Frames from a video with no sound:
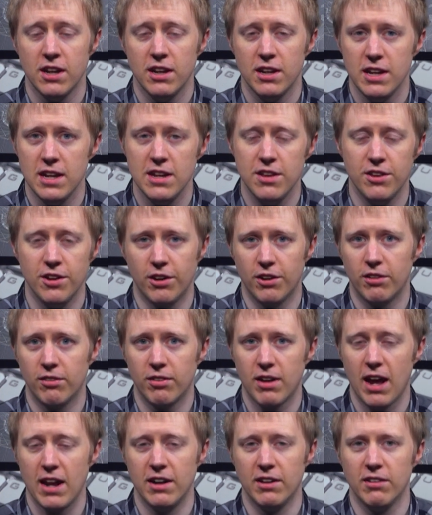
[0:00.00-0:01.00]
either
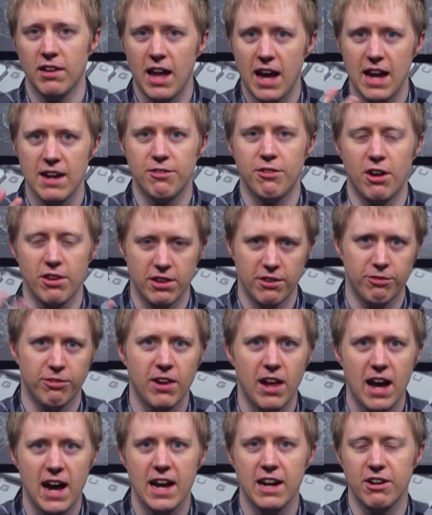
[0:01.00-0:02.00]
kind of live on the
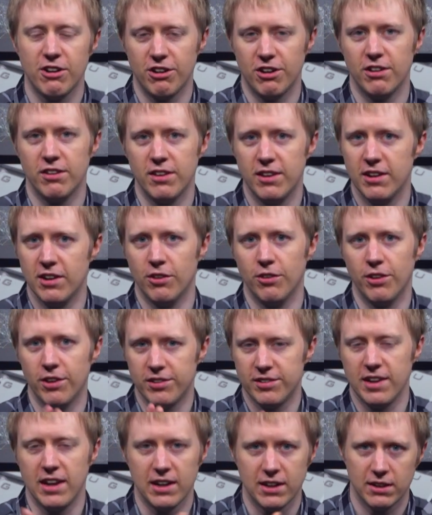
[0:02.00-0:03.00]
fly or you know this
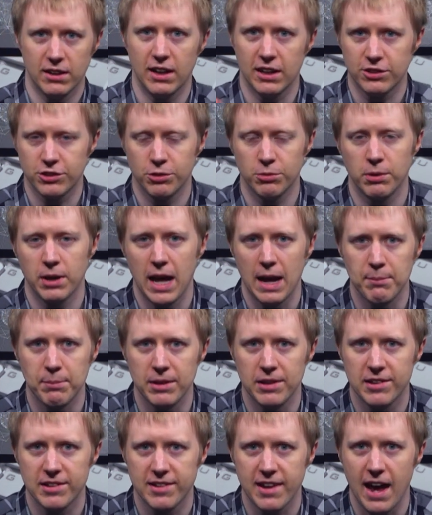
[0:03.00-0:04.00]
data collection would
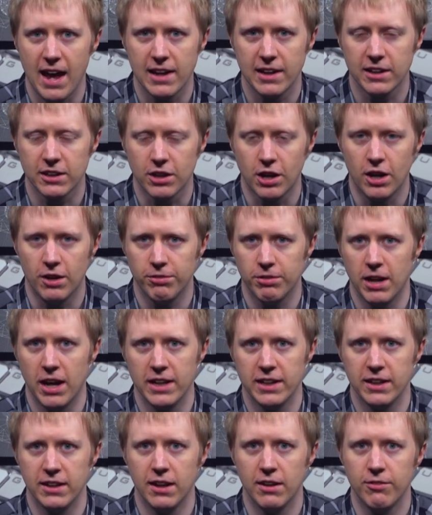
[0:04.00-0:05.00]
happen static
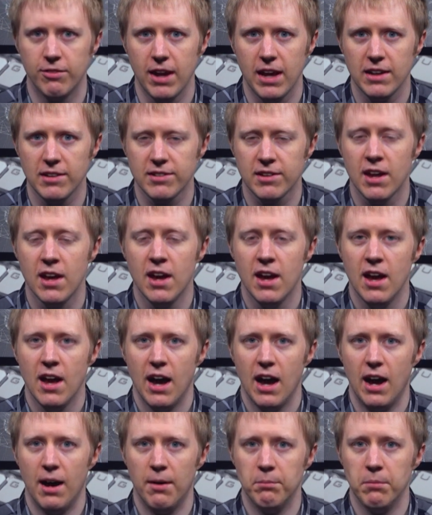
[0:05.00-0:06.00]
offline in advance.
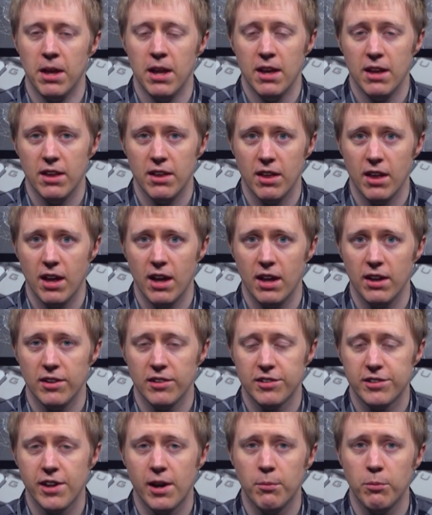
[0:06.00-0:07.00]
Um,
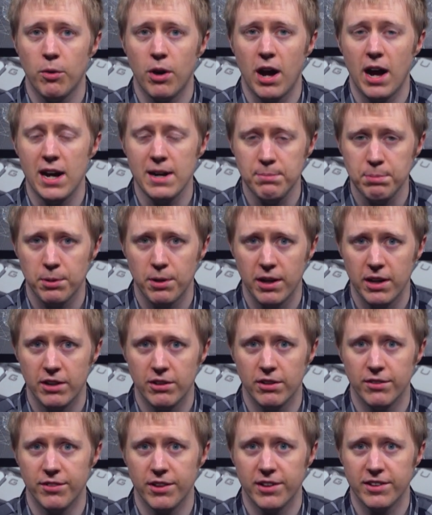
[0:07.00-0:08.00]
some
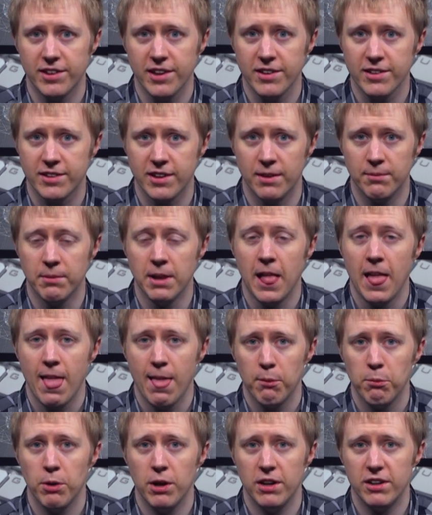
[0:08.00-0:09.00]
operator of the system
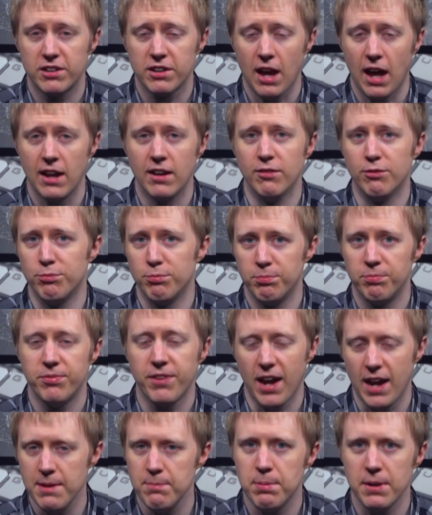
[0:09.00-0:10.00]
would kind of
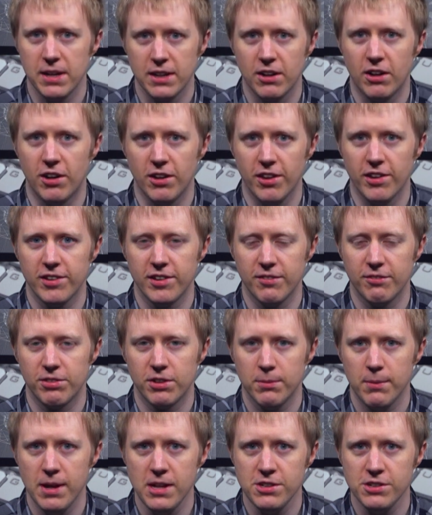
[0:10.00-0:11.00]
type in all this
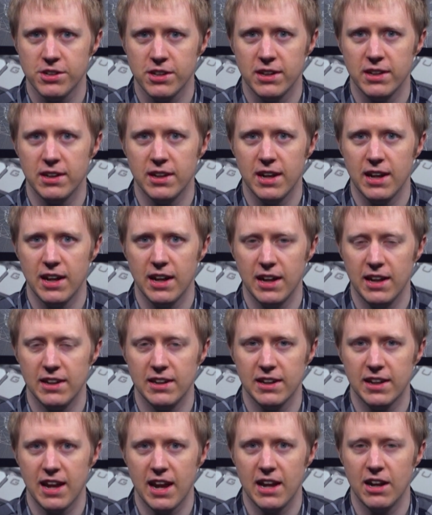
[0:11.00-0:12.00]
information,
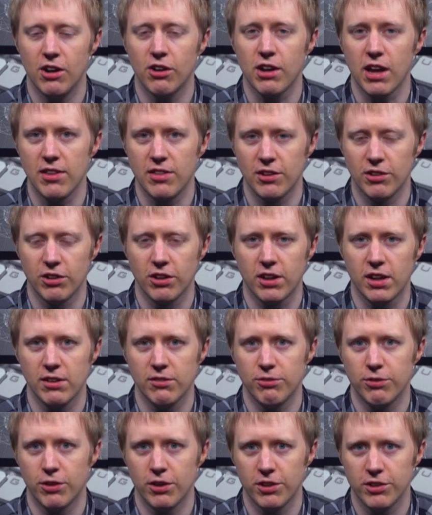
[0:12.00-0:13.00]
indicate, okay, they're looking
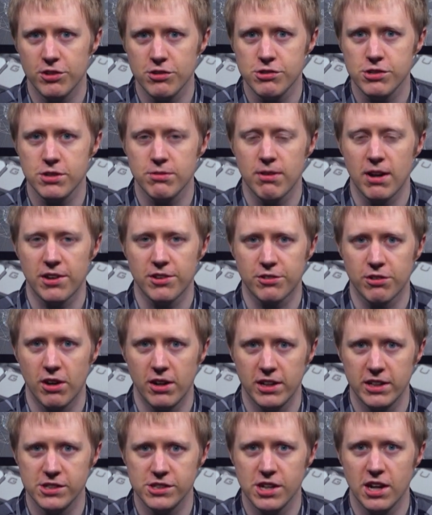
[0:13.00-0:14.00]
for a sushi
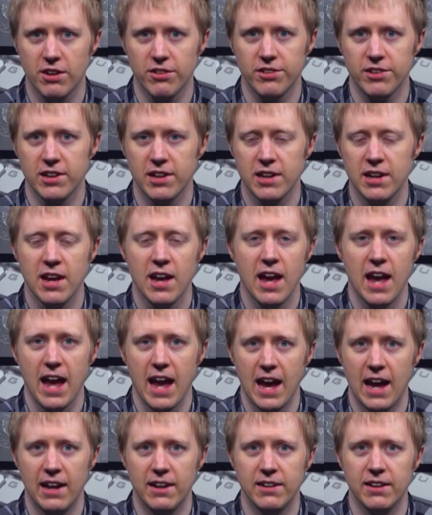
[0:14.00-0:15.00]
restaurant in Chelsea,
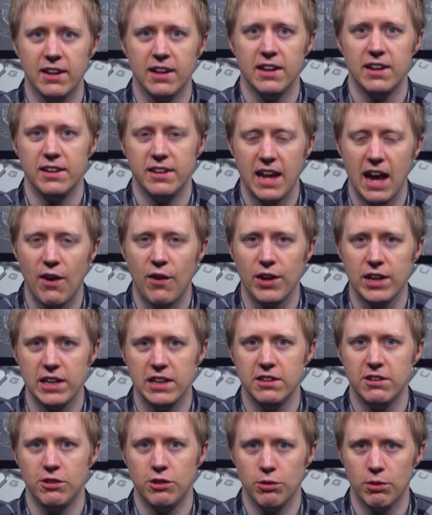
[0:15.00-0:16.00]
and now I
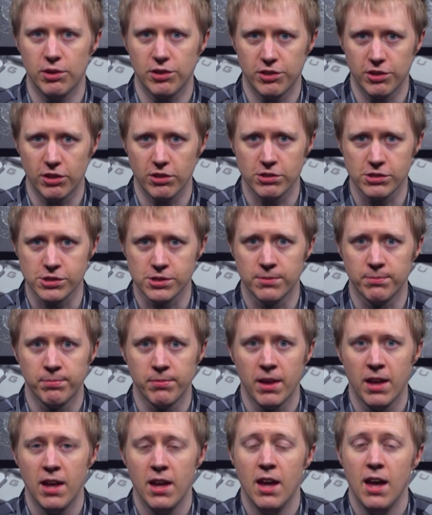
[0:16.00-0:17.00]
need to do a search.
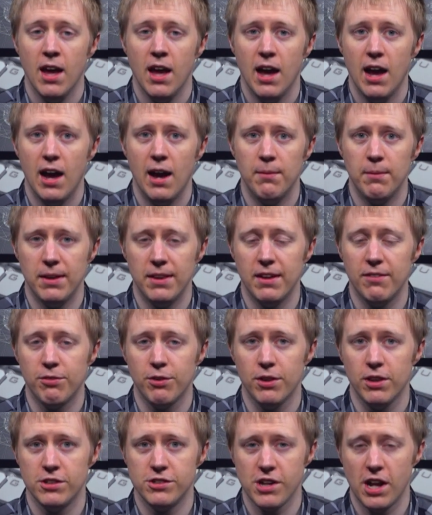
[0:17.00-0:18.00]
Um, and then
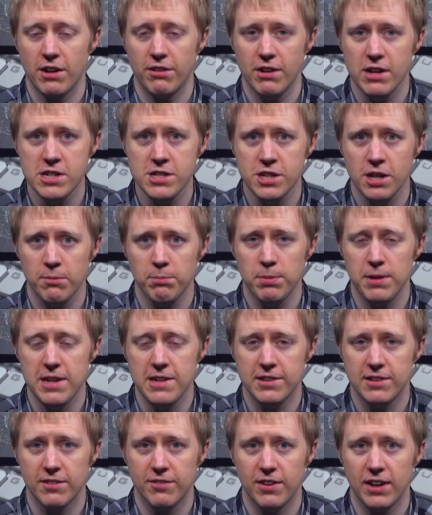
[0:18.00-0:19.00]
for the generation
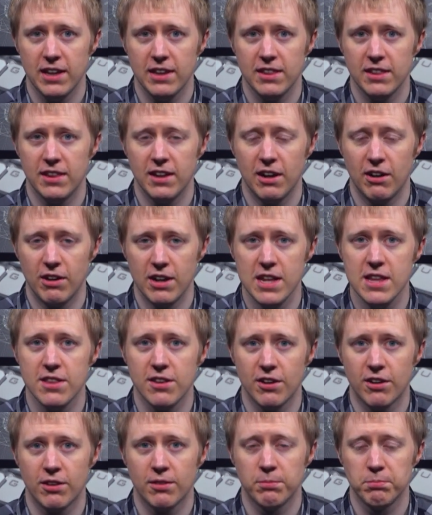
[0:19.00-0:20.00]
piece of it, they're
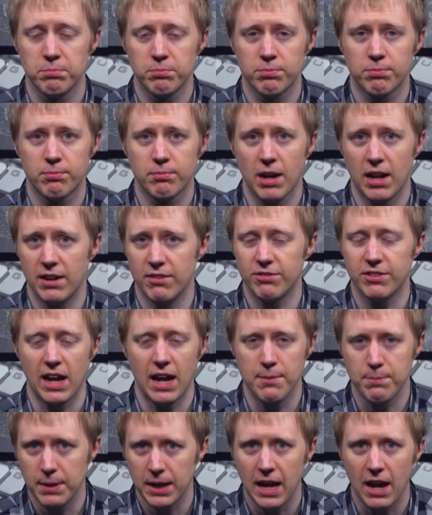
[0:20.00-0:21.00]
either kind of
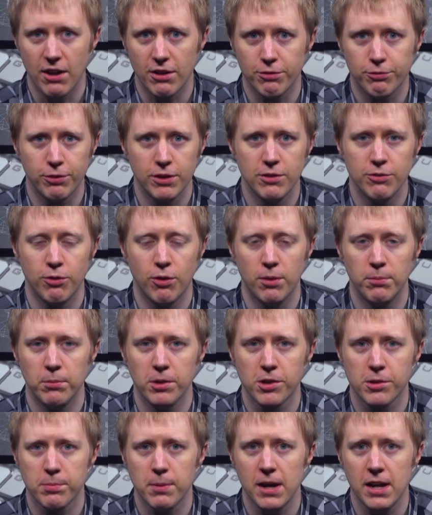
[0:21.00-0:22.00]
typing out a free form
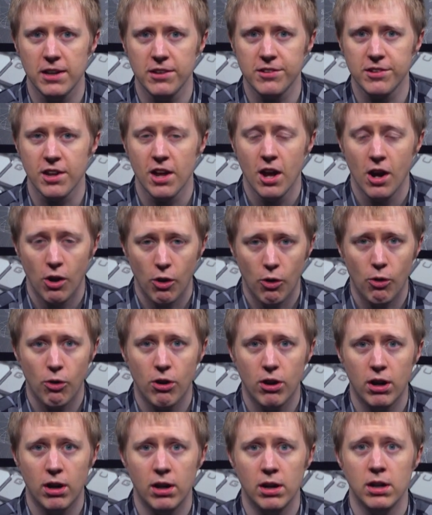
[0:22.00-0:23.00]
response
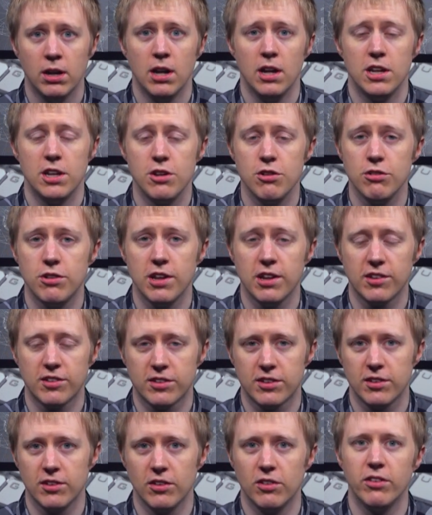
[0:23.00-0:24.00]
or using,
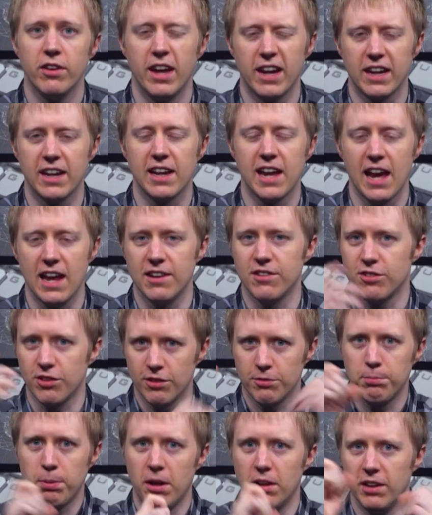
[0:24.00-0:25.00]
uh, like again, sort
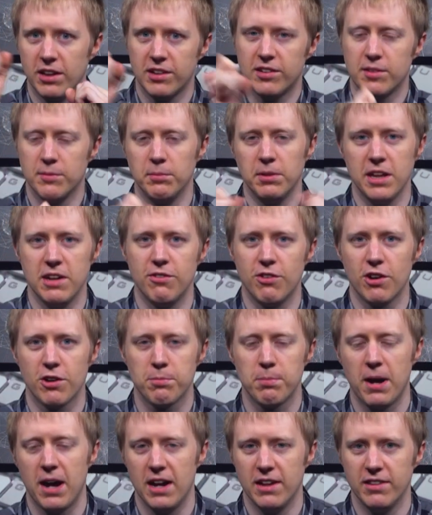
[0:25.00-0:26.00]
of pulling some levers
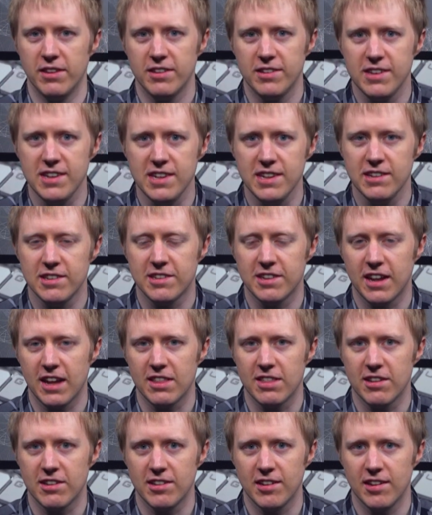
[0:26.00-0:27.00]
behind the scenes to
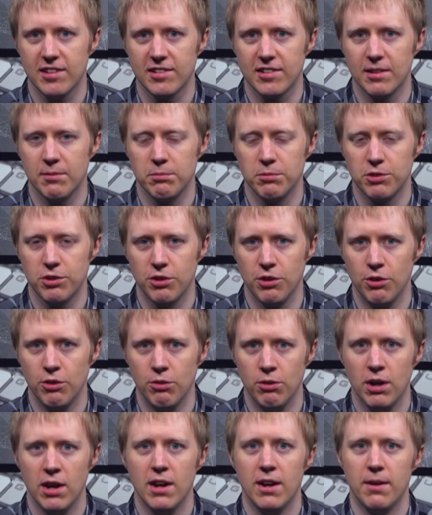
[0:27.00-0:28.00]
get the system
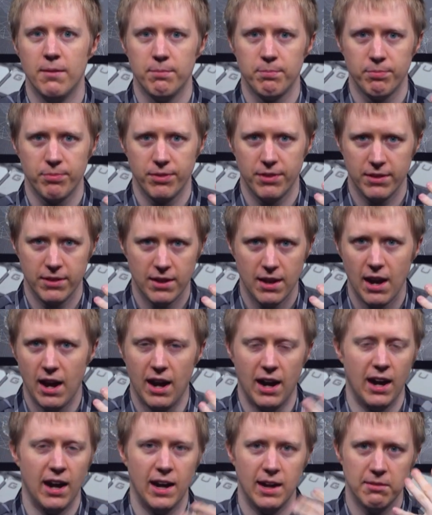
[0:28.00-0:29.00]
to,
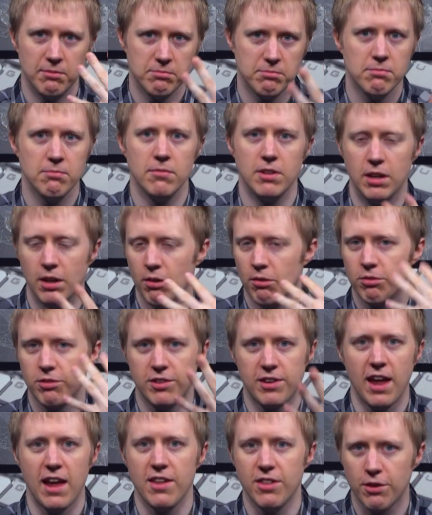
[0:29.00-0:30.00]
uh, you know,
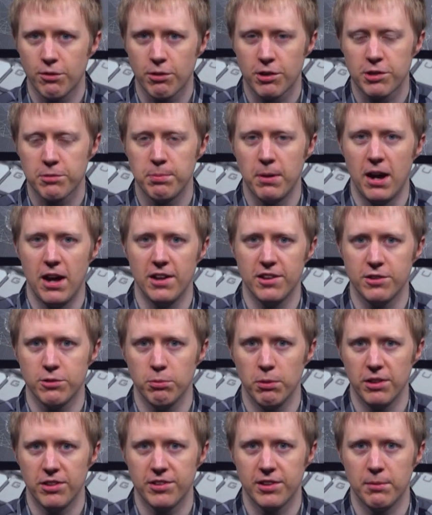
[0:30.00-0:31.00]
say the response
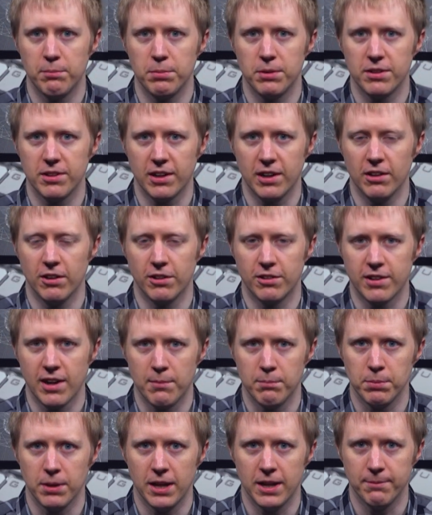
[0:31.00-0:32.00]
with some particular
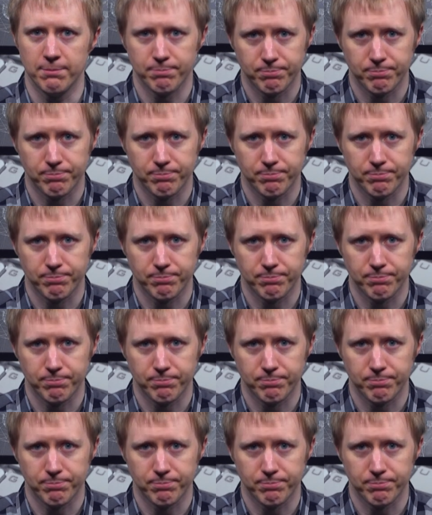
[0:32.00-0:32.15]
template.